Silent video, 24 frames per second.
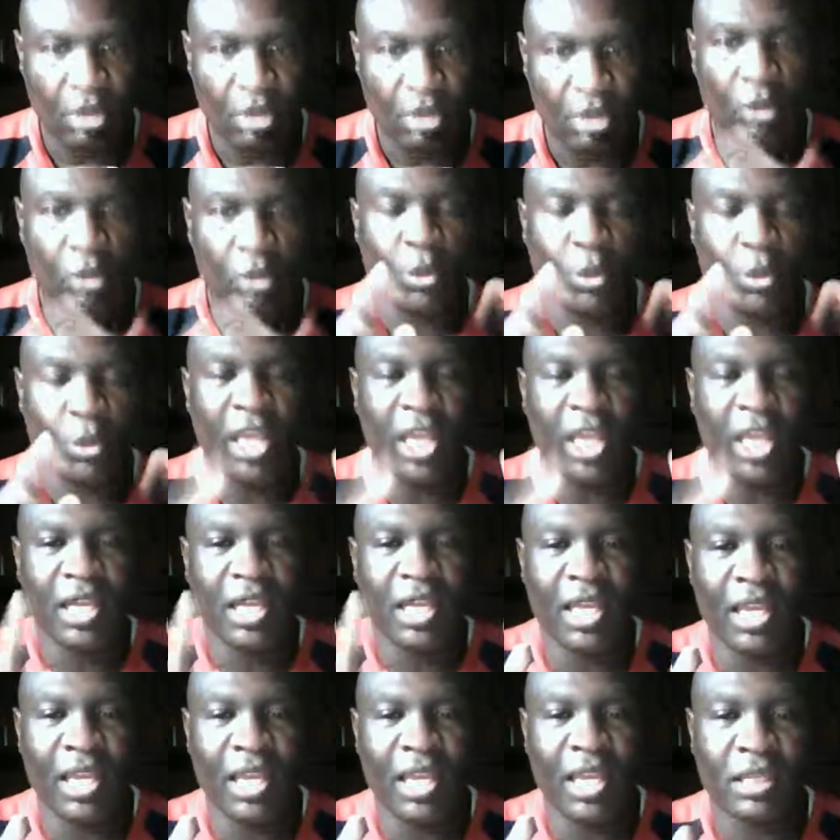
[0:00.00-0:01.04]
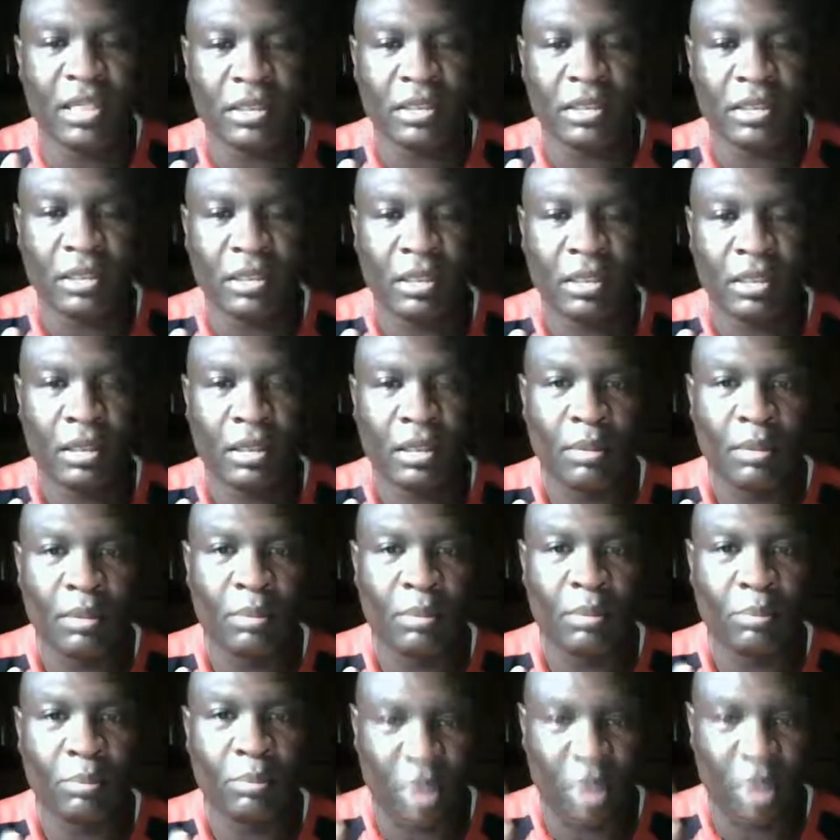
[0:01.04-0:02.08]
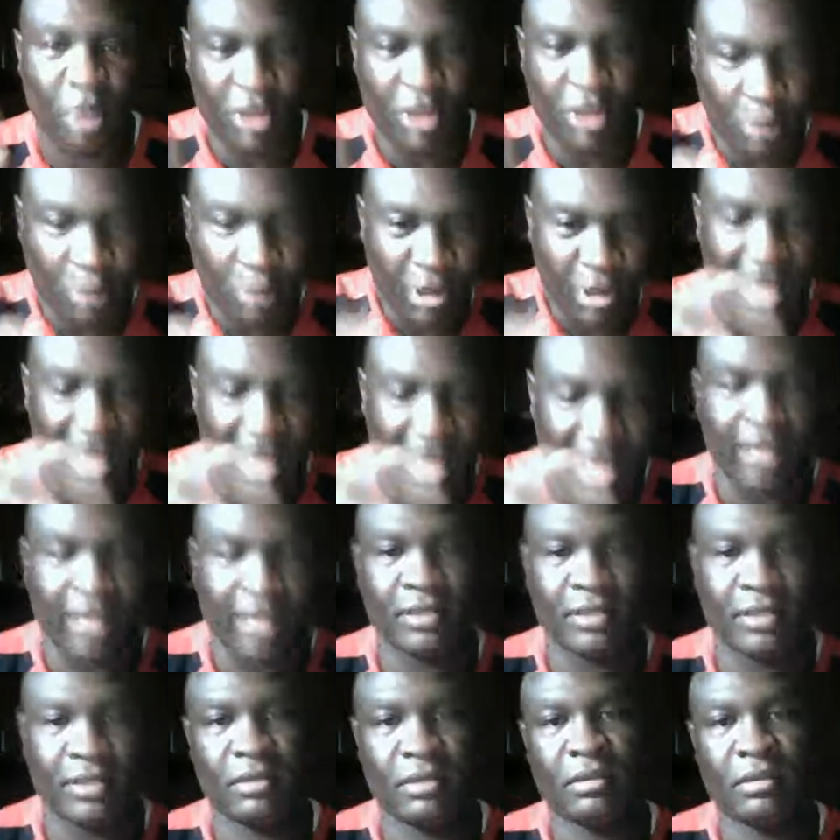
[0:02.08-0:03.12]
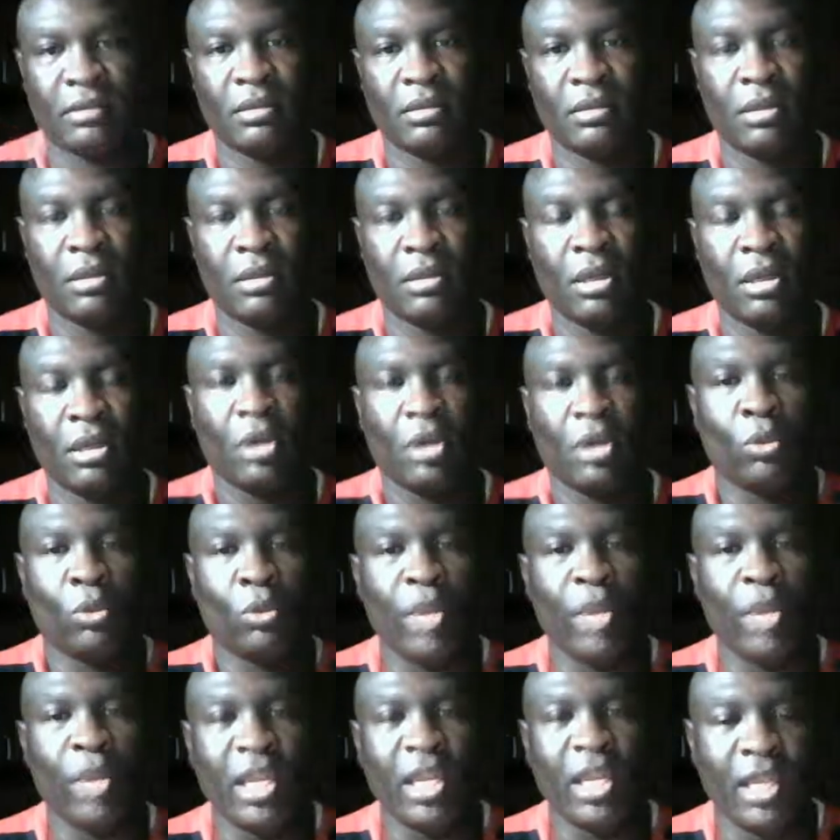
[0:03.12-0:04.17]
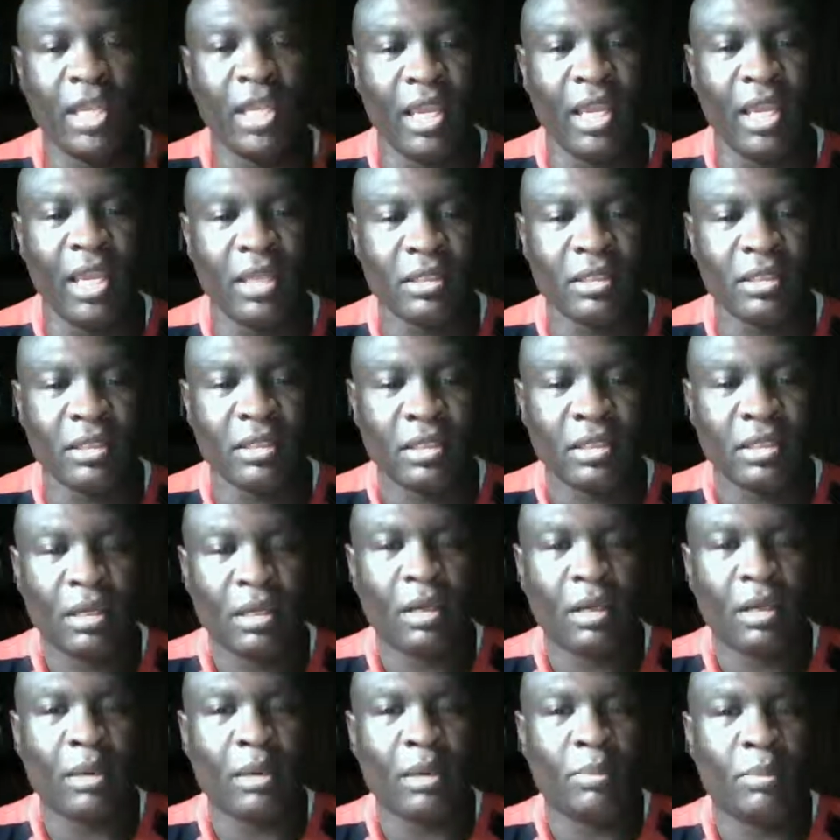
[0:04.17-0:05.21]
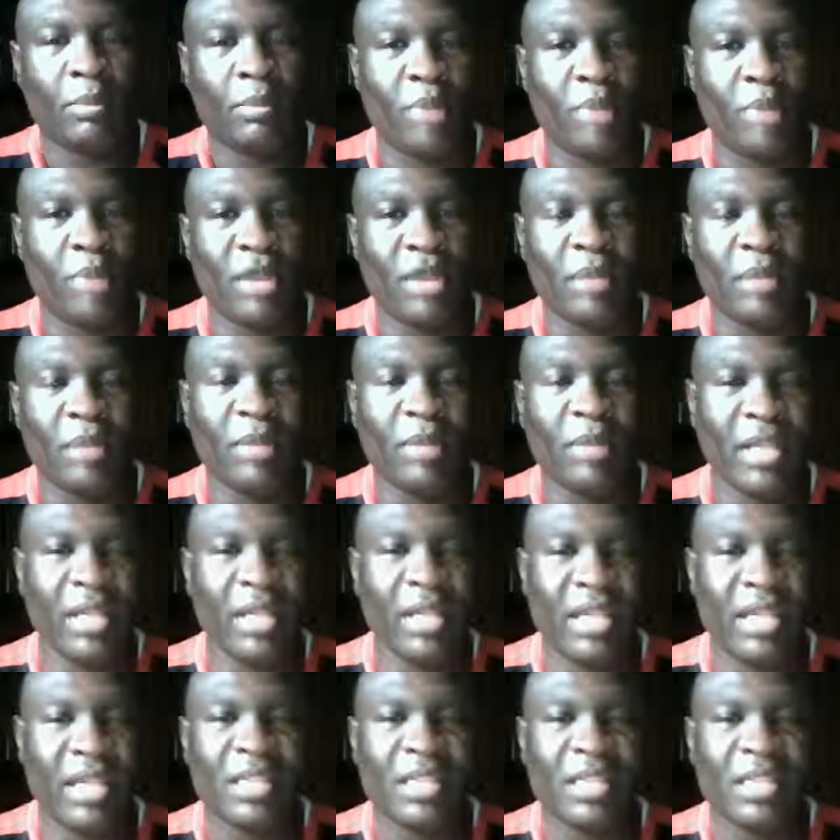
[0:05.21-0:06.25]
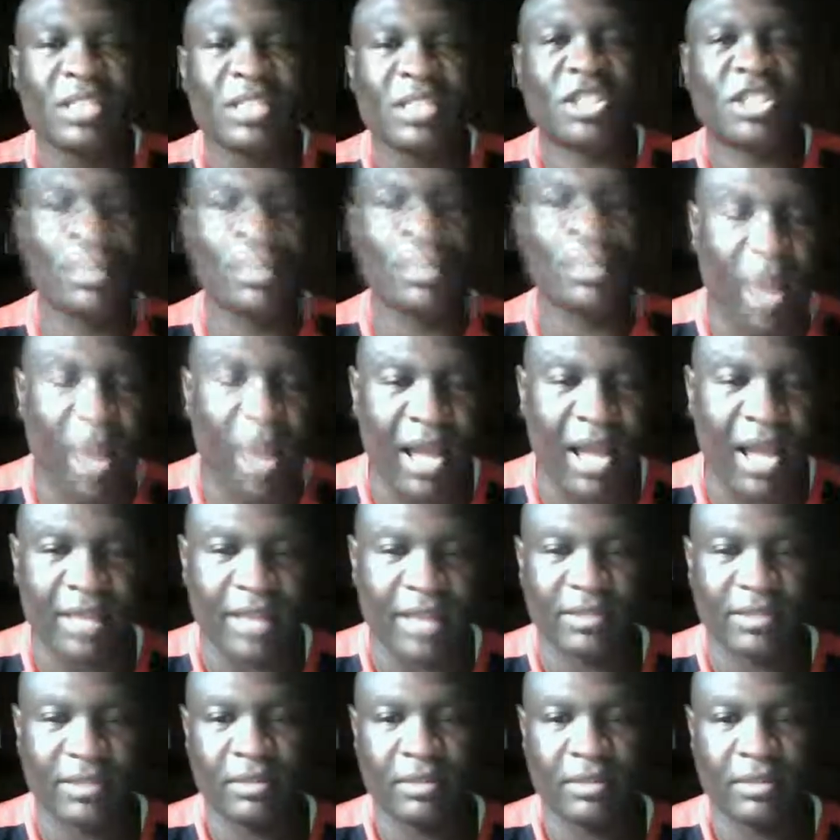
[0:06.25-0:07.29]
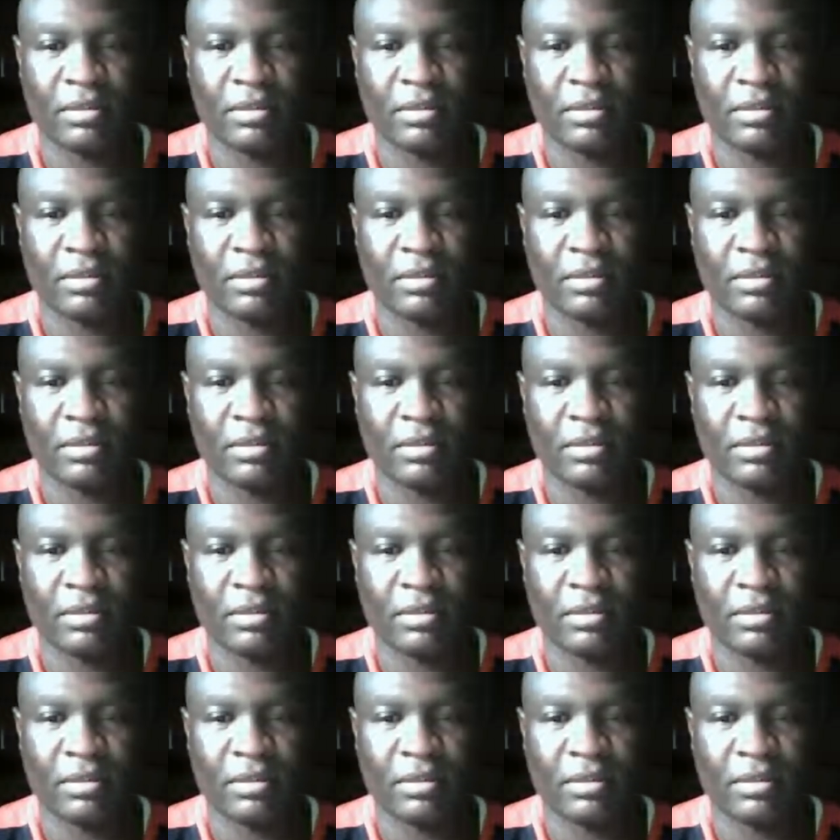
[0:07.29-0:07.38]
we need Brother Polite. We need Brother Malik Shabazz.